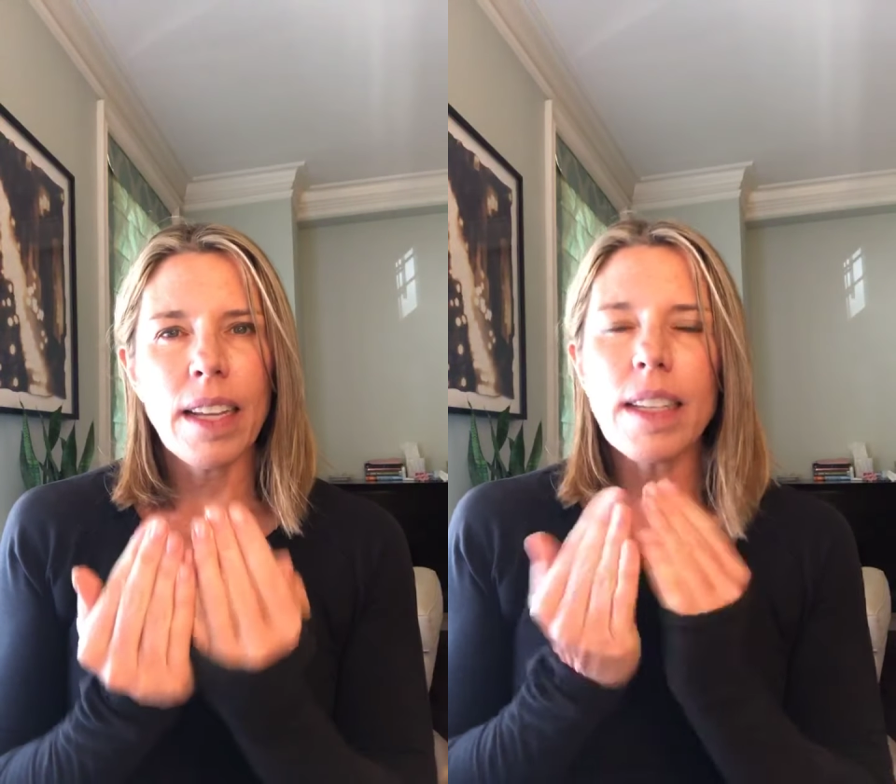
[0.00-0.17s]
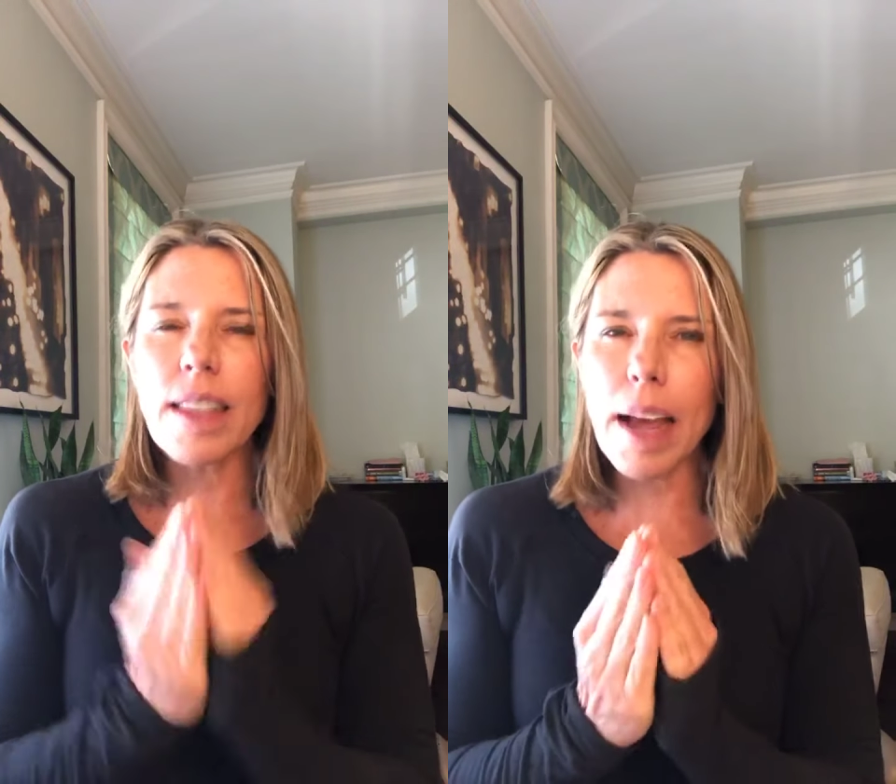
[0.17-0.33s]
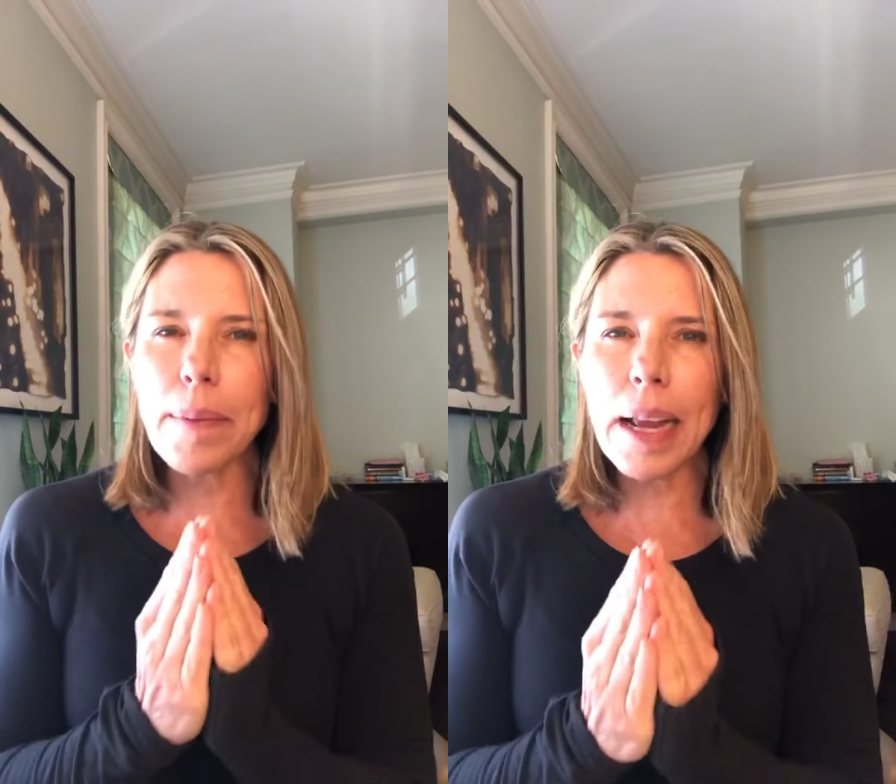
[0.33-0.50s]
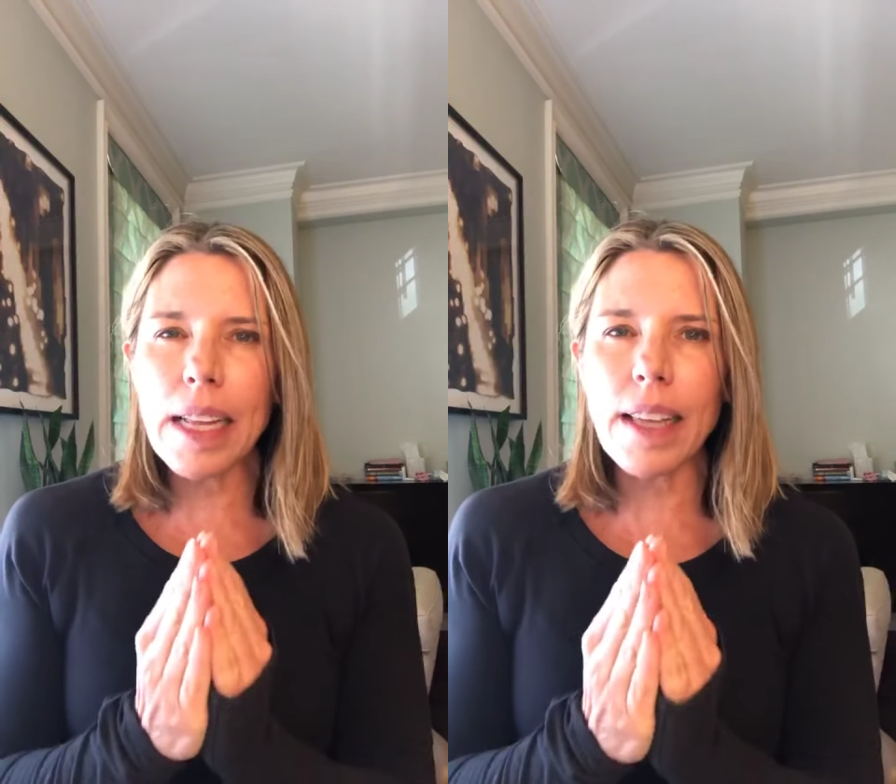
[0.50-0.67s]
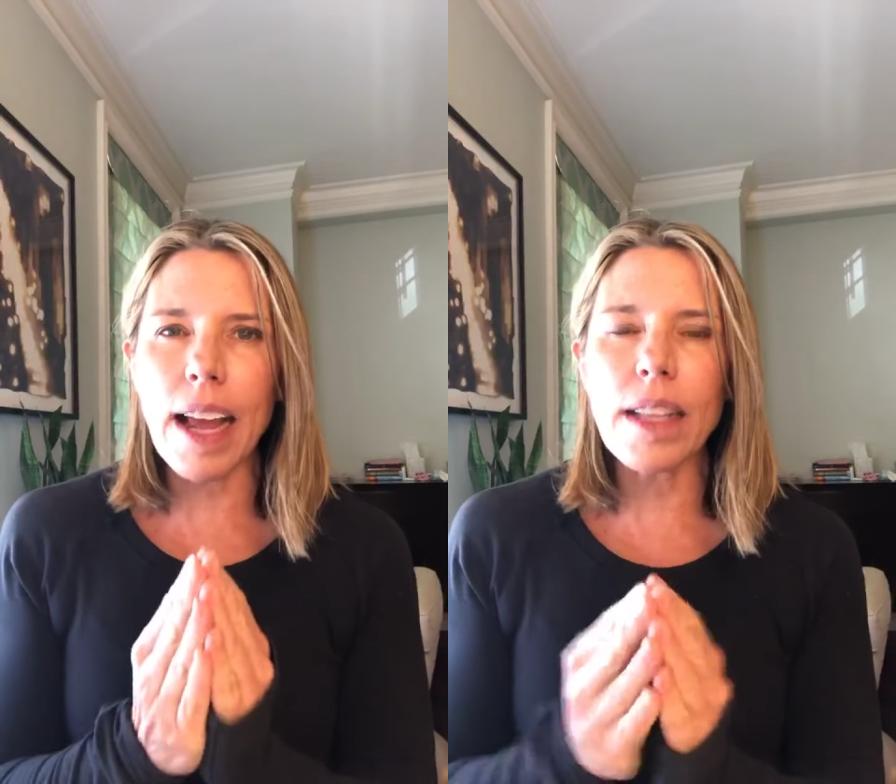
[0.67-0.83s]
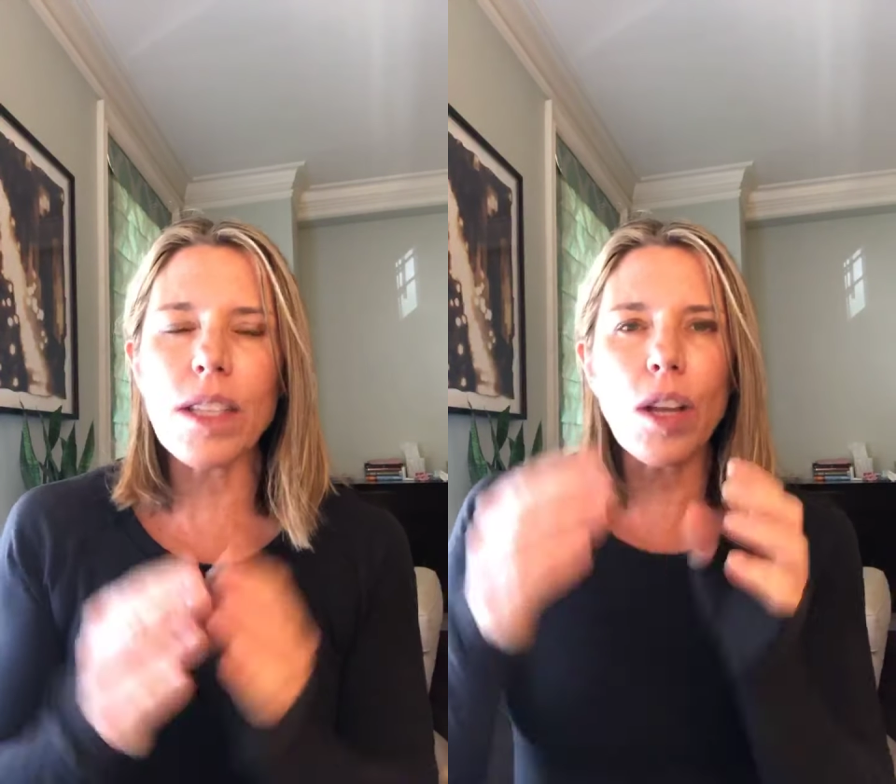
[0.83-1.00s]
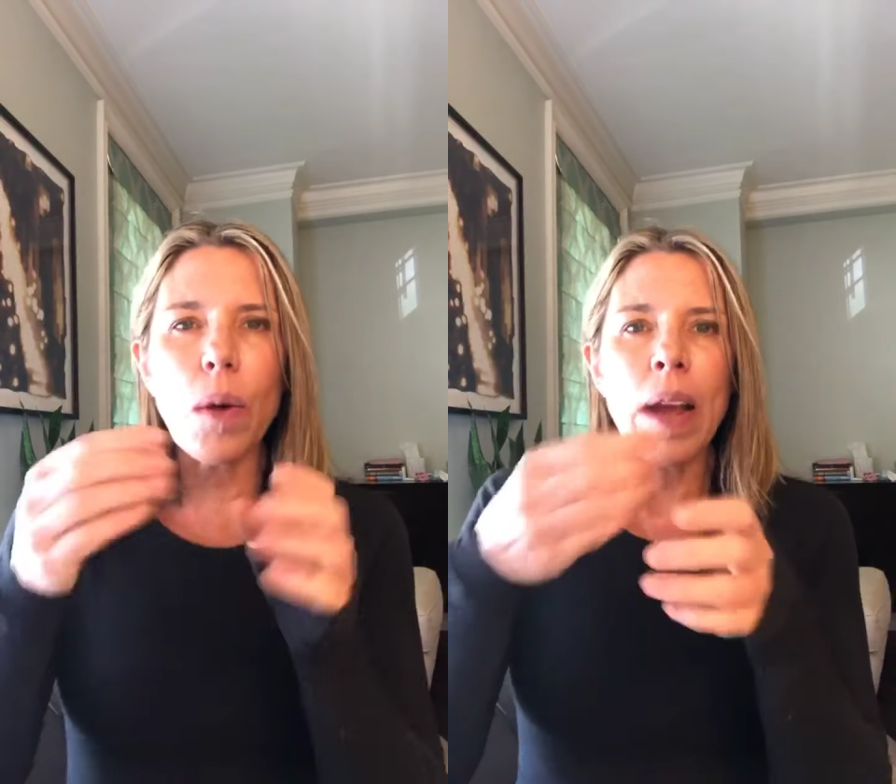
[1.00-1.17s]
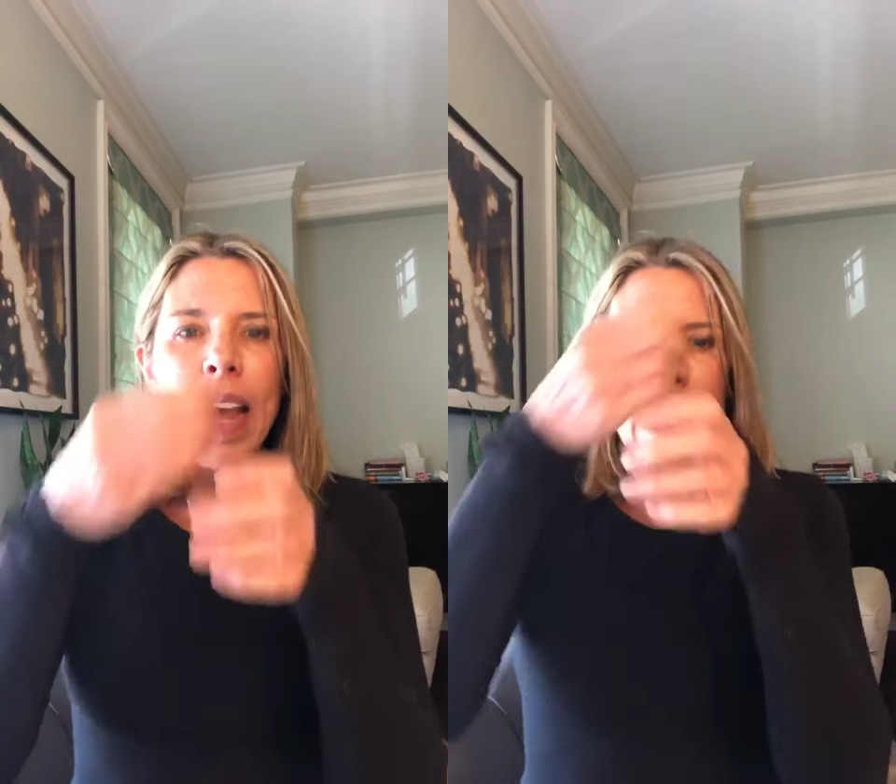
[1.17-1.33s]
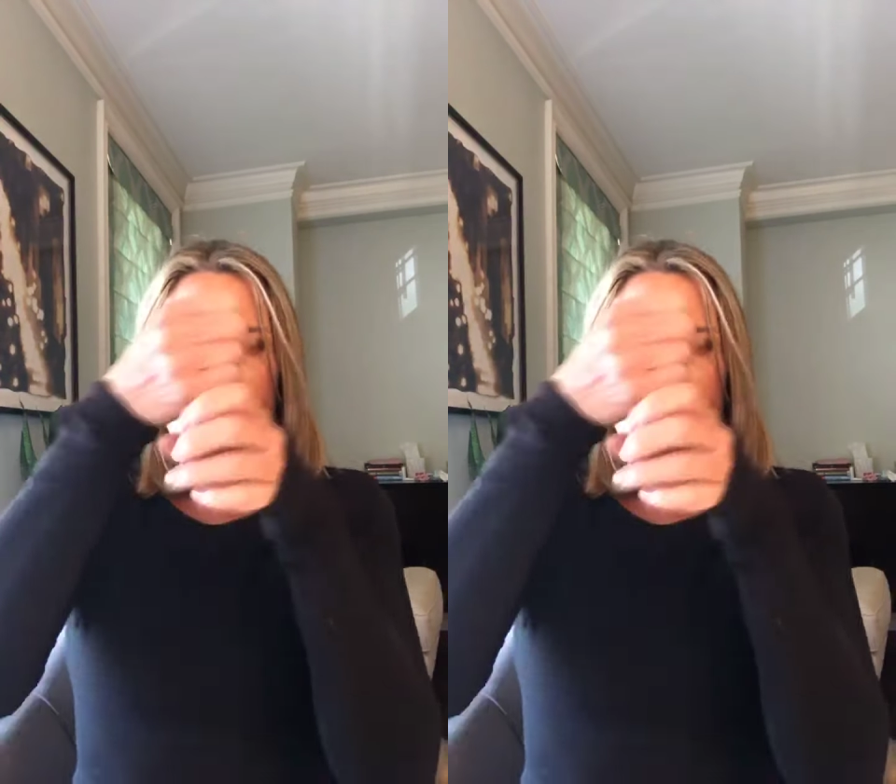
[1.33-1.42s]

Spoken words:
Does that make sense? So